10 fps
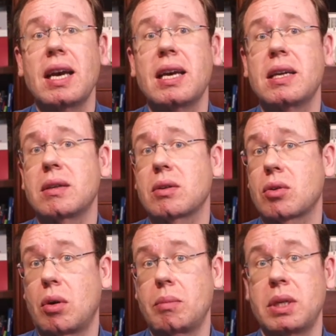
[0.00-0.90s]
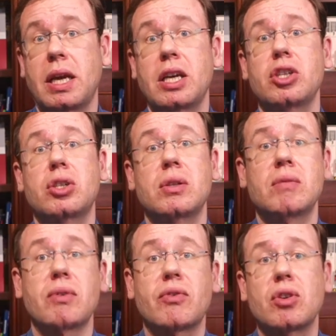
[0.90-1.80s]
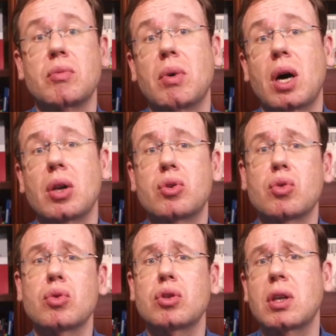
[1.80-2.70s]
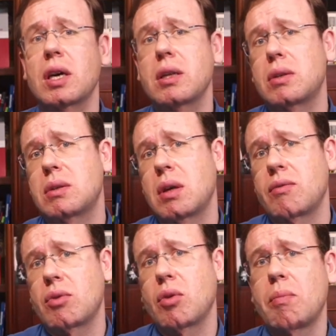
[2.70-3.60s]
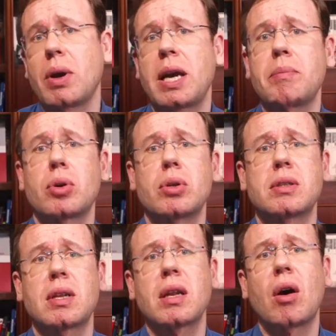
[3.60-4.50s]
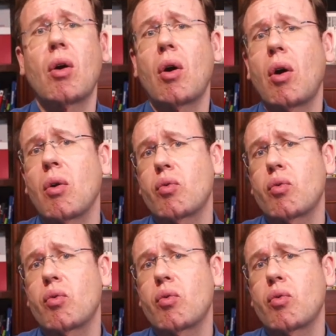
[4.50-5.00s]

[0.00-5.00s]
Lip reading: in combination with the demand to cite several papers that are all